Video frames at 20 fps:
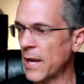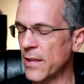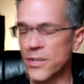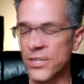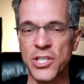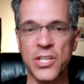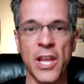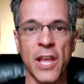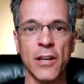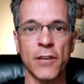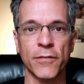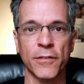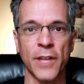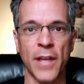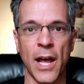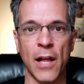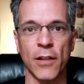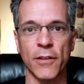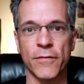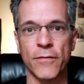state of
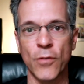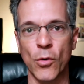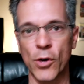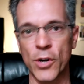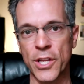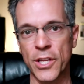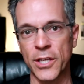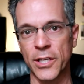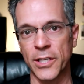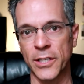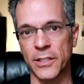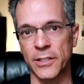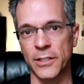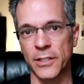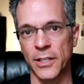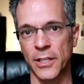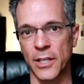California